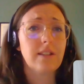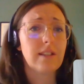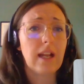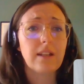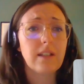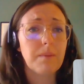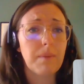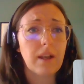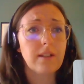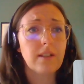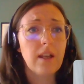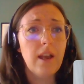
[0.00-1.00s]
understand it,
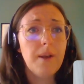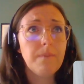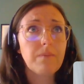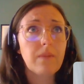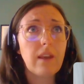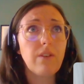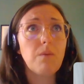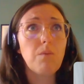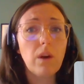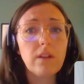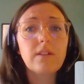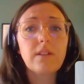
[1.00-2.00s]
because if you
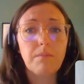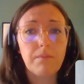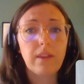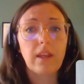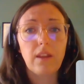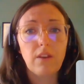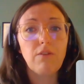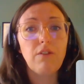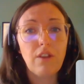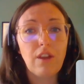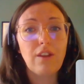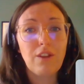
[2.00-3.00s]
want something,
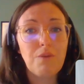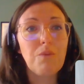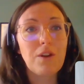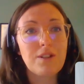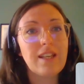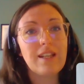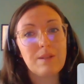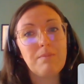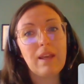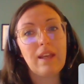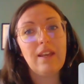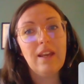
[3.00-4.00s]
you want it to
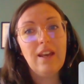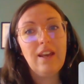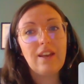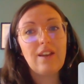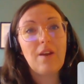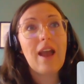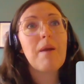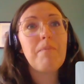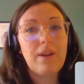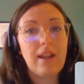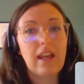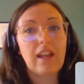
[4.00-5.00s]
be, you know,
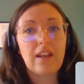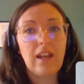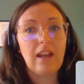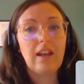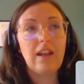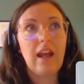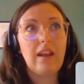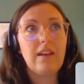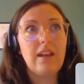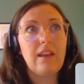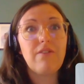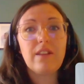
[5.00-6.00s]
happening,
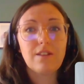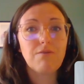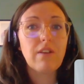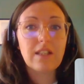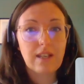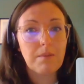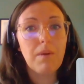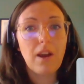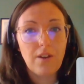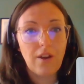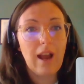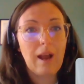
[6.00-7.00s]
and if there's a risk it
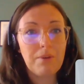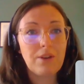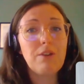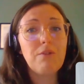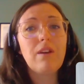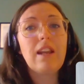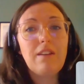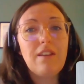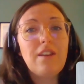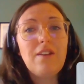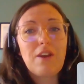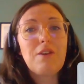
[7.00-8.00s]
might not happen, you really,
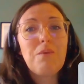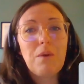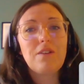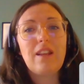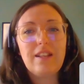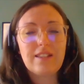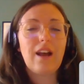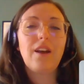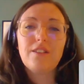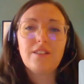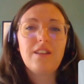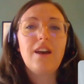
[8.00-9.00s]
you know, you want is that
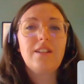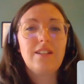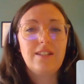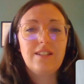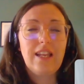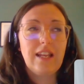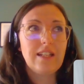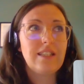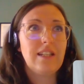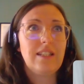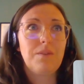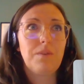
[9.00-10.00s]
uncertainty and
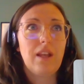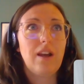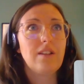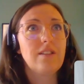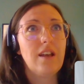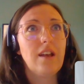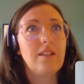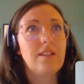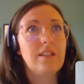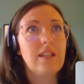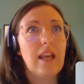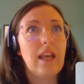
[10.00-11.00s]
sitting with that
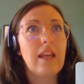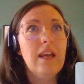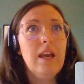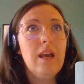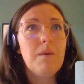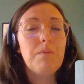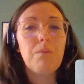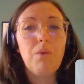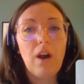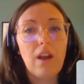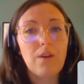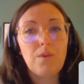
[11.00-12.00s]
uncertainty. But
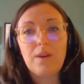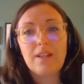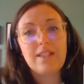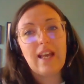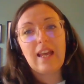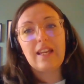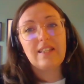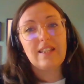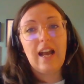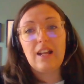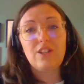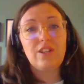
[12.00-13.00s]
what I always say is
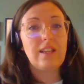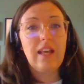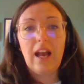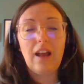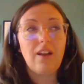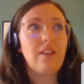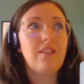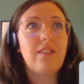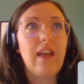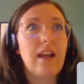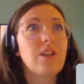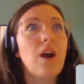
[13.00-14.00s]
that actually
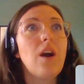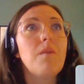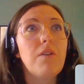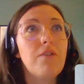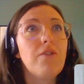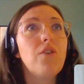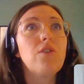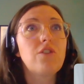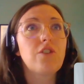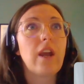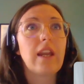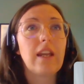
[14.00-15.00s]
that time before
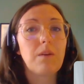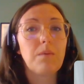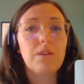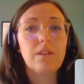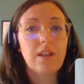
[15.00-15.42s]
training